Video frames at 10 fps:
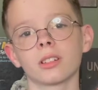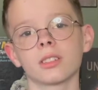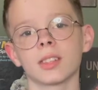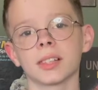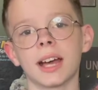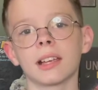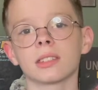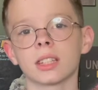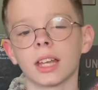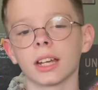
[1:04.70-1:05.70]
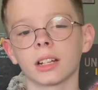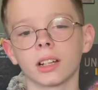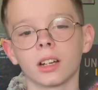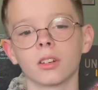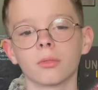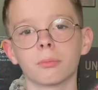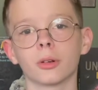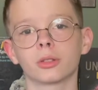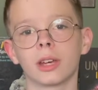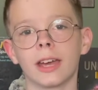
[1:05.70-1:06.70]
is the last layer of
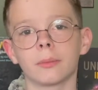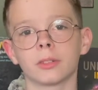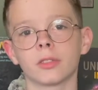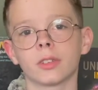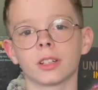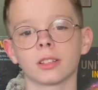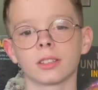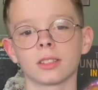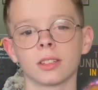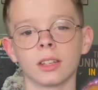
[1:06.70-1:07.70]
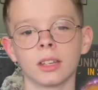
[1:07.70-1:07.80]
most atmospheres